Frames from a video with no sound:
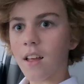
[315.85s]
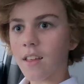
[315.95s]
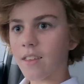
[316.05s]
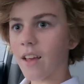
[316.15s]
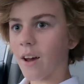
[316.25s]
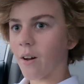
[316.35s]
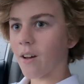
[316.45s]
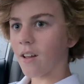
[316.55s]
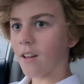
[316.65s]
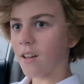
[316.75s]
3, yeah, or
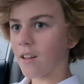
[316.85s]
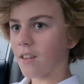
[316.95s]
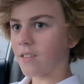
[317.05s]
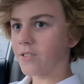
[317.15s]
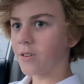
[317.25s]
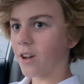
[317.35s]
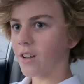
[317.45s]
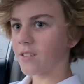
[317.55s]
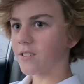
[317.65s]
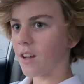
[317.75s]
2 out of 3, or 3
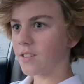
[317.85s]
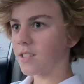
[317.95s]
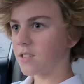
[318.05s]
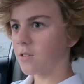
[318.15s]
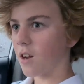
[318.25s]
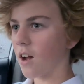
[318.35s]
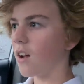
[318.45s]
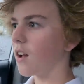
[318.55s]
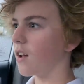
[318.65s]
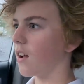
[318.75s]
out of 3? I'd say 2
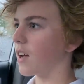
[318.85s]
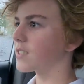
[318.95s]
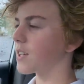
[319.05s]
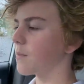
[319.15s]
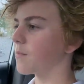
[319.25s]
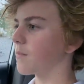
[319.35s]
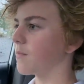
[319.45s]
out. I'd say,